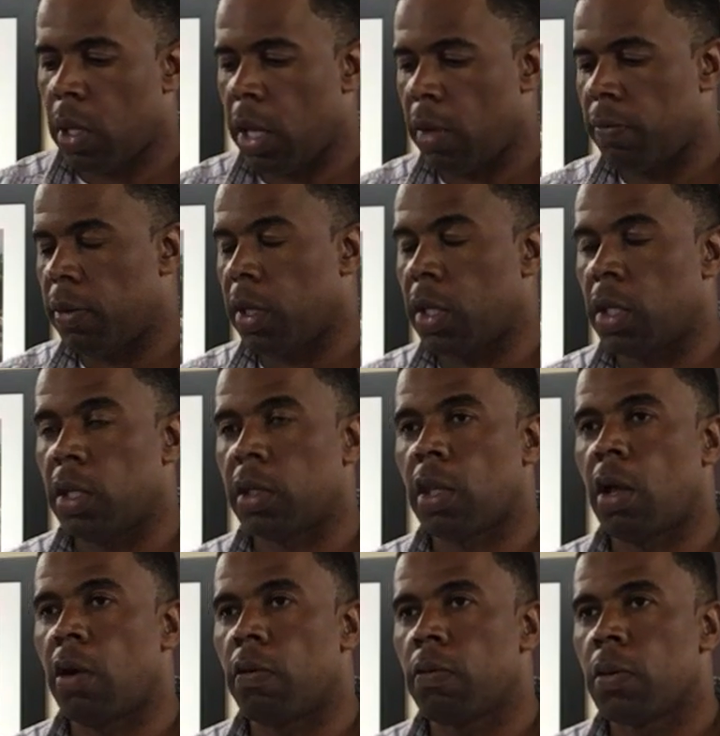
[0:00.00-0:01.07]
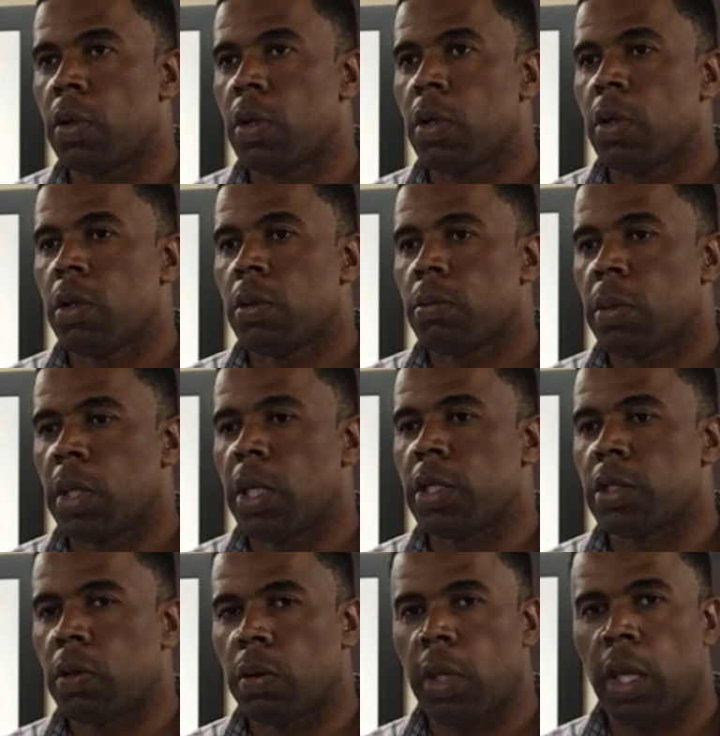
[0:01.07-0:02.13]
or have negative thoughts, but
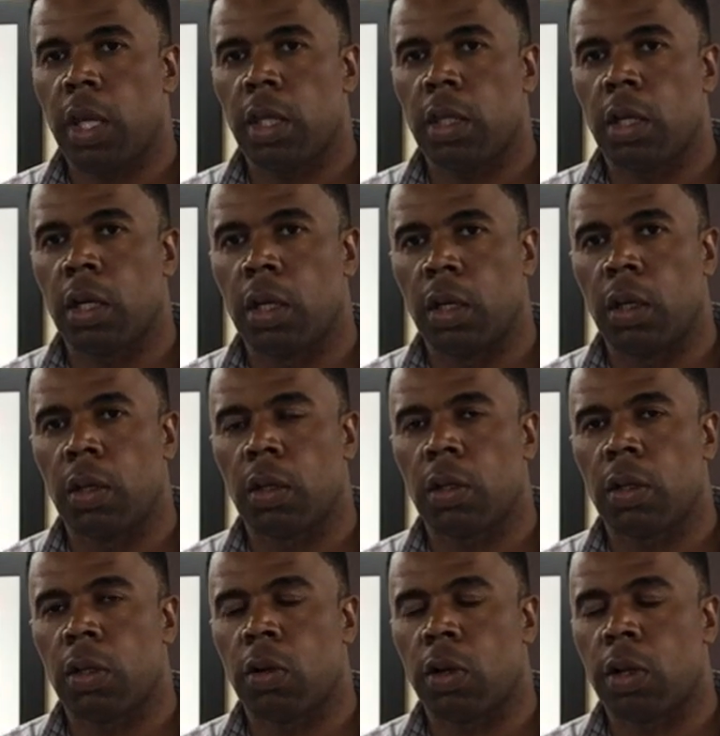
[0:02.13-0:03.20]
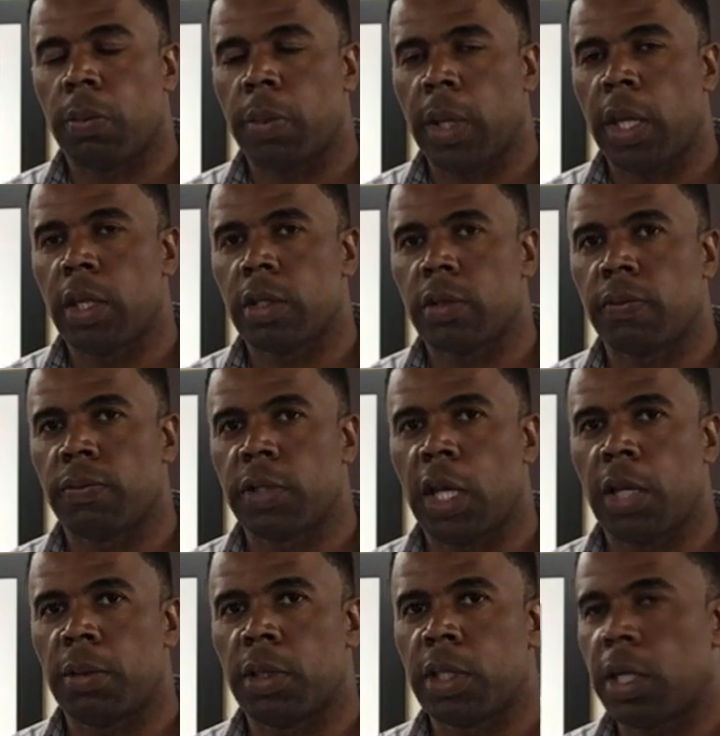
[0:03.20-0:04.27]
it's okay to hug your companions from
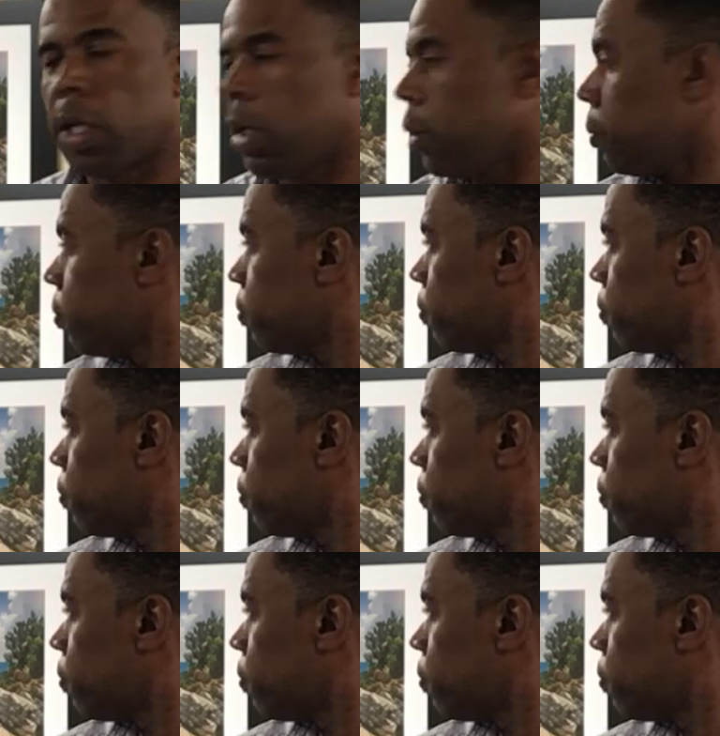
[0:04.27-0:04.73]
time to time.